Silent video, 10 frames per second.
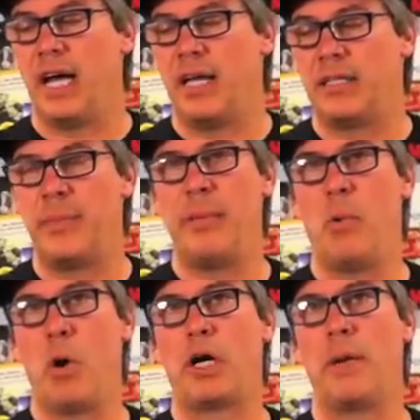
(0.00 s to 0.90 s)
To be
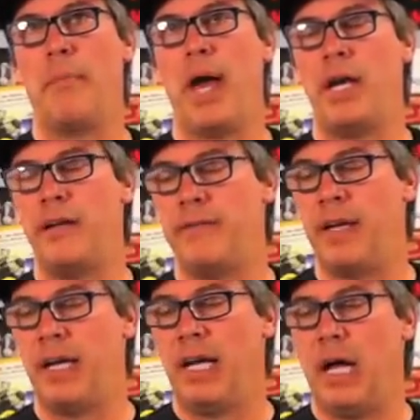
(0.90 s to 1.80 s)
more competitive,
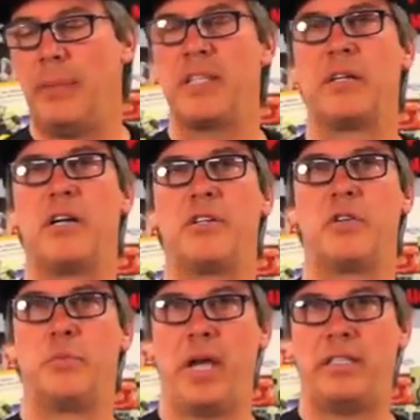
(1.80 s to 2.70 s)
Alpinestars, who
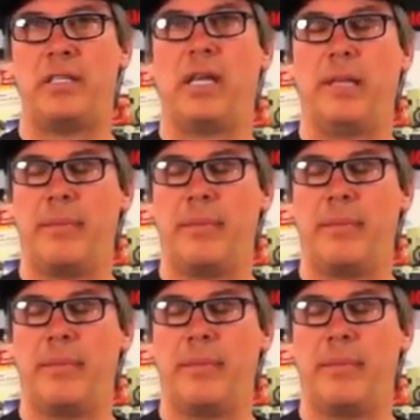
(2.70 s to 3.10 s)
is based in Italy,